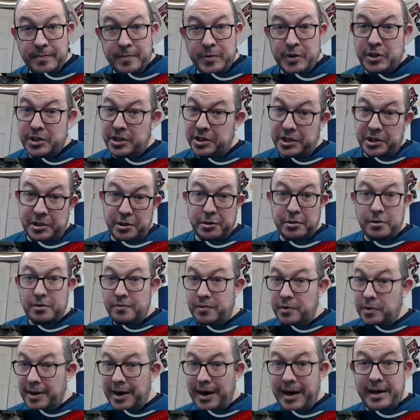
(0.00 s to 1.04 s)
Cidoo, if
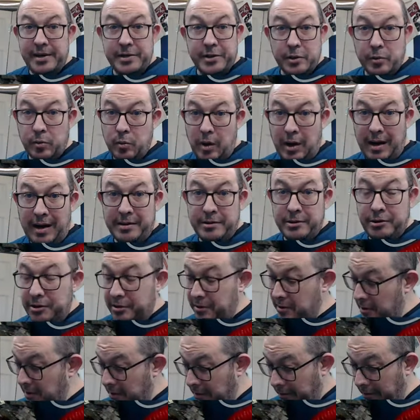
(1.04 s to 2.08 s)
you guys are
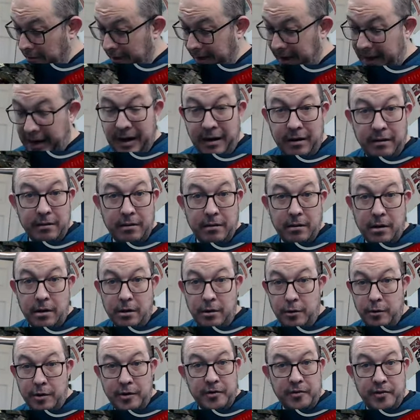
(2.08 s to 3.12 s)
watching and
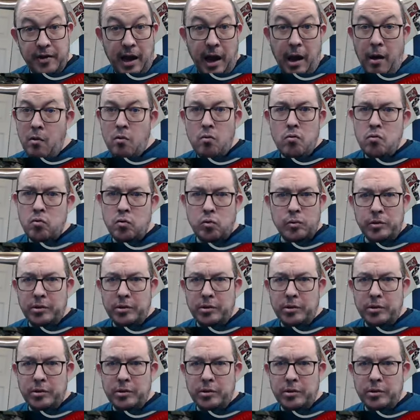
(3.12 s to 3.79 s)
you can say, oh,